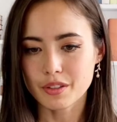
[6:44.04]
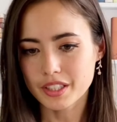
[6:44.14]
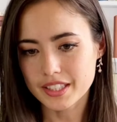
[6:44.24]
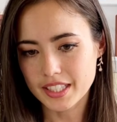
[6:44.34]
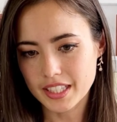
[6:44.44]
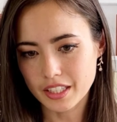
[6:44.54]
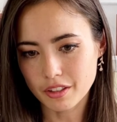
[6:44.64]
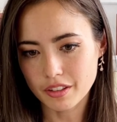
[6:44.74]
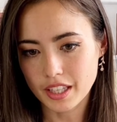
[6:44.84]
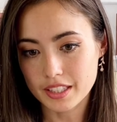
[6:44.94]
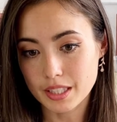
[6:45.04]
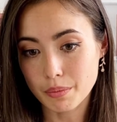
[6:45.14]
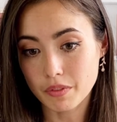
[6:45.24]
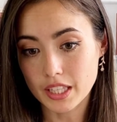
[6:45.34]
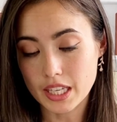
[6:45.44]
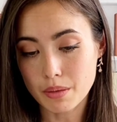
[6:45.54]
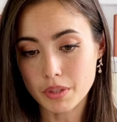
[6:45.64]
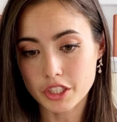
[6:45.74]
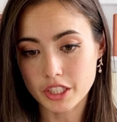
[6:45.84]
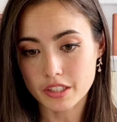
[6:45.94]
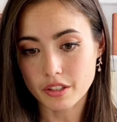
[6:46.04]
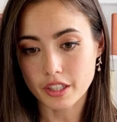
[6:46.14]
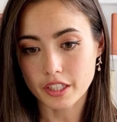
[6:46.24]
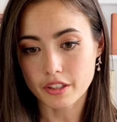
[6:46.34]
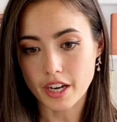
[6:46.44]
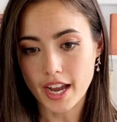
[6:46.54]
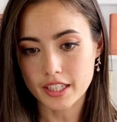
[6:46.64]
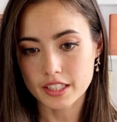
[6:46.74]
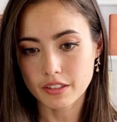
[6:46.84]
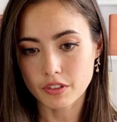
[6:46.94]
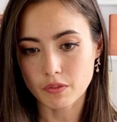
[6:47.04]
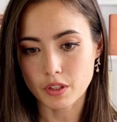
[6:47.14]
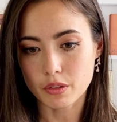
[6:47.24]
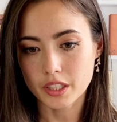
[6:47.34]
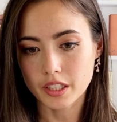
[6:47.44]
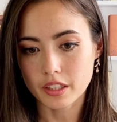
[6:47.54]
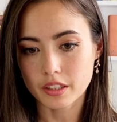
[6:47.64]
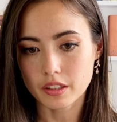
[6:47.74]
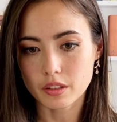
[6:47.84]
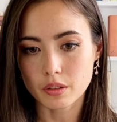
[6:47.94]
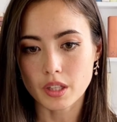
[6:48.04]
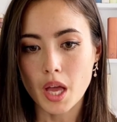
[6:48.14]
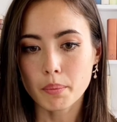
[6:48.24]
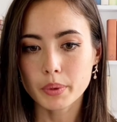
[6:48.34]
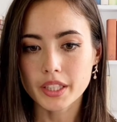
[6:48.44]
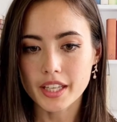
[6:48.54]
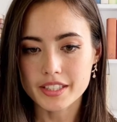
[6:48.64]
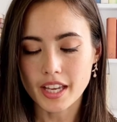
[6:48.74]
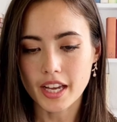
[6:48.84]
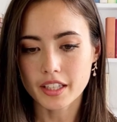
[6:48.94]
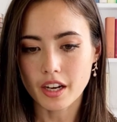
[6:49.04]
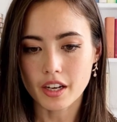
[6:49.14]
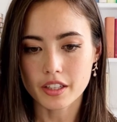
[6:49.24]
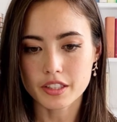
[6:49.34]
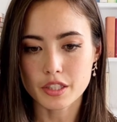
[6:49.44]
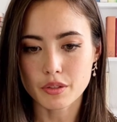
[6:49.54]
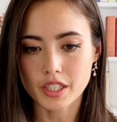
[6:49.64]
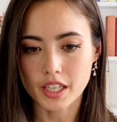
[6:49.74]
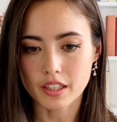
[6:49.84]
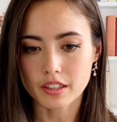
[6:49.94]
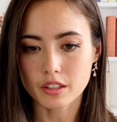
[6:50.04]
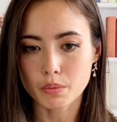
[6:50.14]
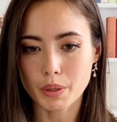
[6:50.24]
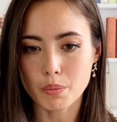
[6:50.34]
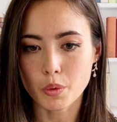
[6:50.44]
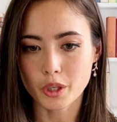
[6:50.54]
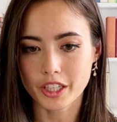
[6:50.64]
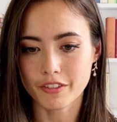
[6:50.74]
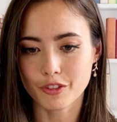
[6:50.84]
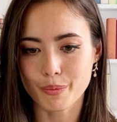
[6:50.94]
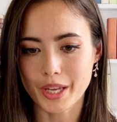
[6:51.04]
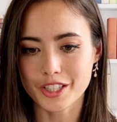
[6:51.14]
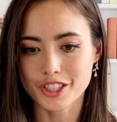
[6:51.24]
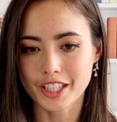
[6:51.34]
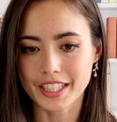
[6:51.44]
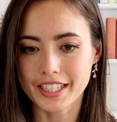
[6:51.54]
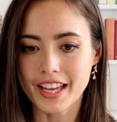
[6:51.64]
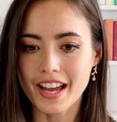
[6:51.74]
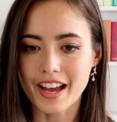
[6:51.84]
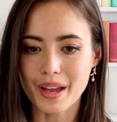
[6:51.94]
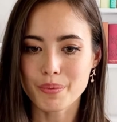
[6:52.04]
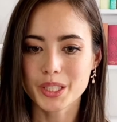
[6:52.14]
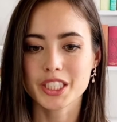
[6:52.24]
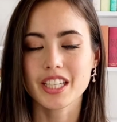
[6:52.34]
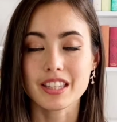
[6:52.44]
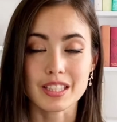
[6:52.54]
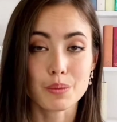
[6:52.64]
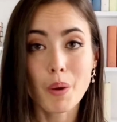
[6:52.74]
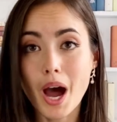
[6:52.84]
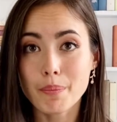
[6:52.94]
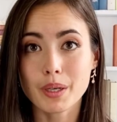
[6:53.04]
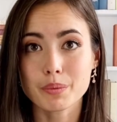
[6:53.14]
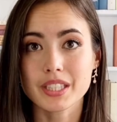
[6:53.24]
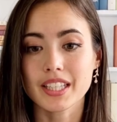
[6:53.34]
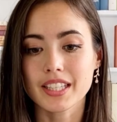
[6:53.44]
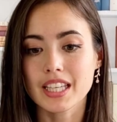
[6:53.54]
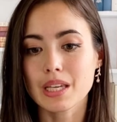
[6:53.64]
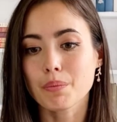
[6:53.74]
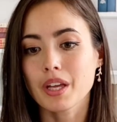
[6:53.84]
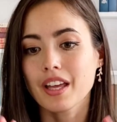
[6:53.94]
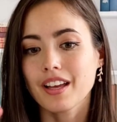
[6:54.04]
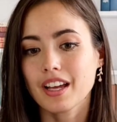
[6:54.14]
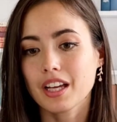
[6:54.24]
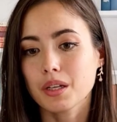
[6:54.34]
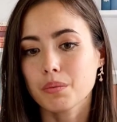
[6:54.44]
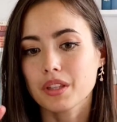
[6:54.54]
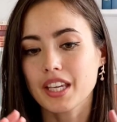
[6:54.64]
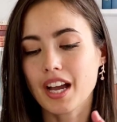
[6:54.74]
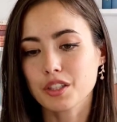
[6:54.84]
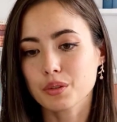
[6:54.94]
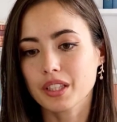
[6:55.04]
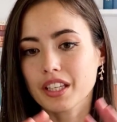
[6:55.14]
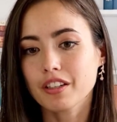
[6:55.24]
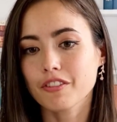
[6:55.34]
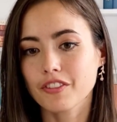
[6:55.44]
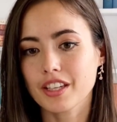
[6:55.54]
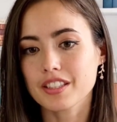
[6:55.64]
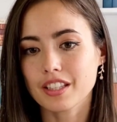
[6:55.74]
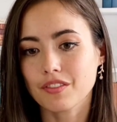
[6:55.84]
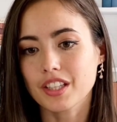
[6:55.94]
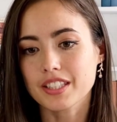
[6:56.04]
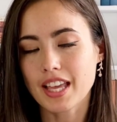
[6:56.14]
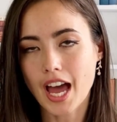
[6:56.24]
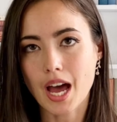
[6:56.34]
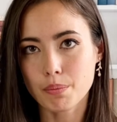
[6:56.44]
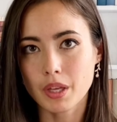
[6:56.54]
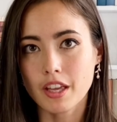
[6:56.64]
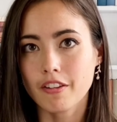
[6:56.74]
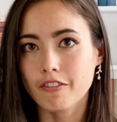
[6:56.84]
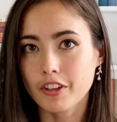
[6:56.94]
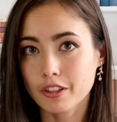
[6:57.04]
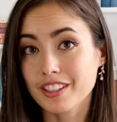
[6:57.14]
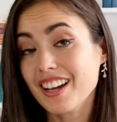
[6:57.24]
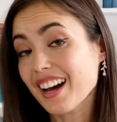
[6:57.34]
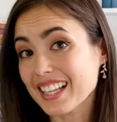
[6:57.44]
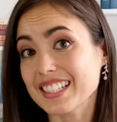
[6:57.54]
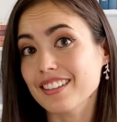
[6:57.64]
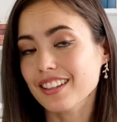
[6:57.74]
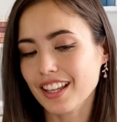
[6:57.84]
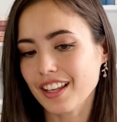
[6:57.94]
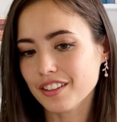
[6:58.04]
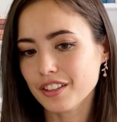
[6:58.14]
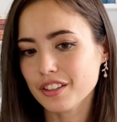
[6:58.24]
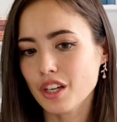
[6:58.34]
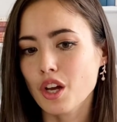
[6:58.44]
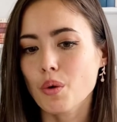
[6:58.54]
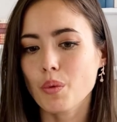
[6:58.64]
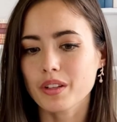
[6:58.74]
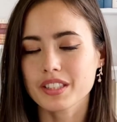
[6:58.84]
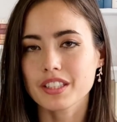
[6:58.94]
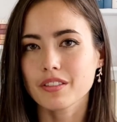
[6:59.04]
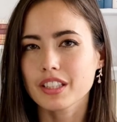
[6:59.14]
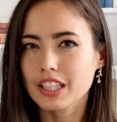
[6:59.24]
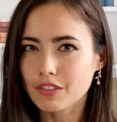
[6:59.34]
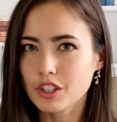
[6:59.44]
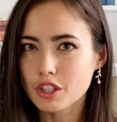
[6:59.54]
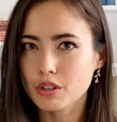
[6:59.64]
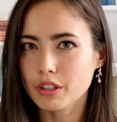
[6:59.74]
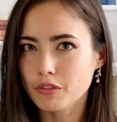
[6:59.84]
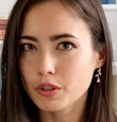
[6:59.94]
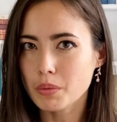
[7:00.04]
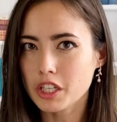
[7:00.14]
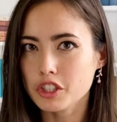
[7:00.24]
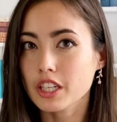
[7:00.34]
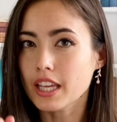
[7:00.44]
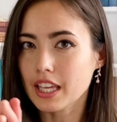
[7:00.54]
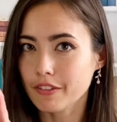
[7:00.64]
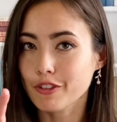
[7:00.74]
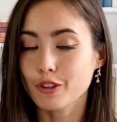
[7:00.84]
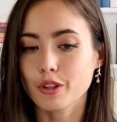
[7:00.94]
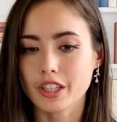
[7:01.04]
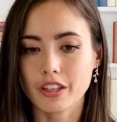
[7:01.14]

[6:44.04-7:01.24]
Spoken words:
can see here that some of the images are interactive. If you click on the little plus icons, you get a little bit more information. I appreciate these pop-ups. They keep the actual interface of this app very uncluttered while still giving you information if you're looking